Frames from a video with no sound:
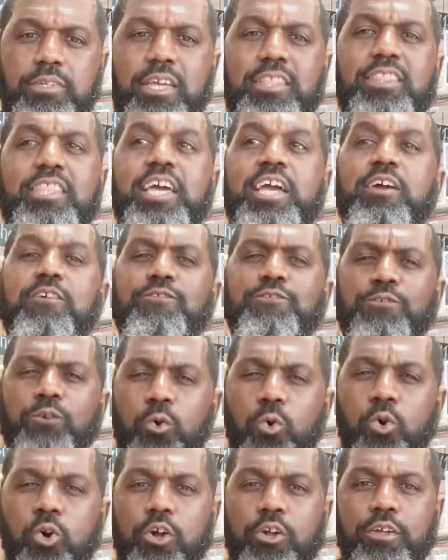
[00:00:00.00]

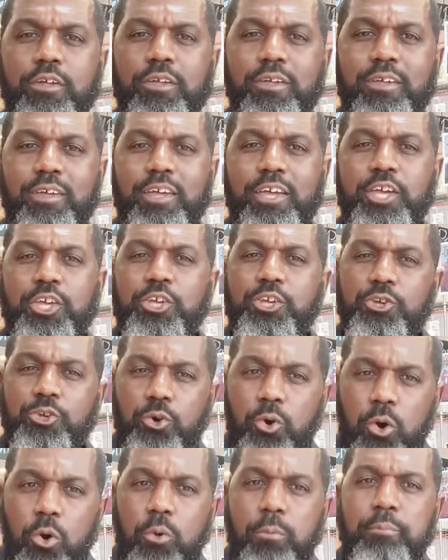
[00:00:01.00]
Therefore,
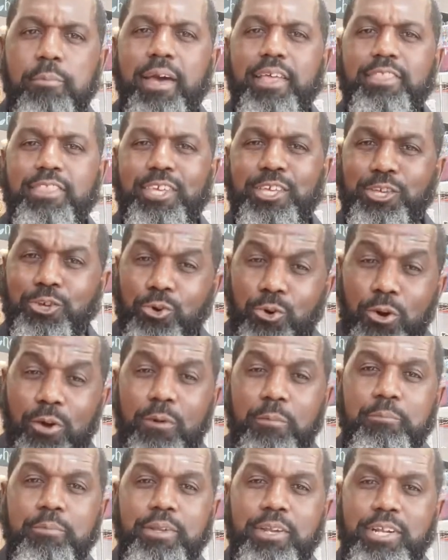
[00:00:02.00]
your method, your
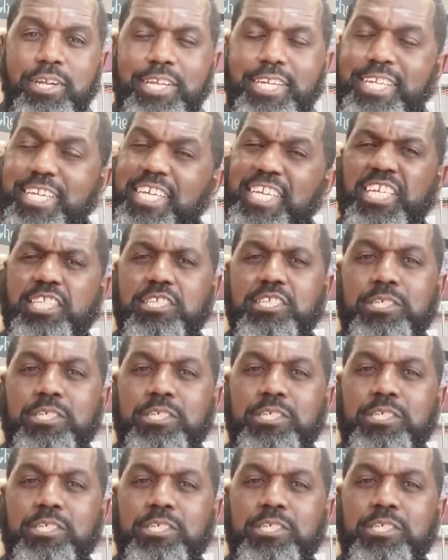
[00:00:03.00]
ability to get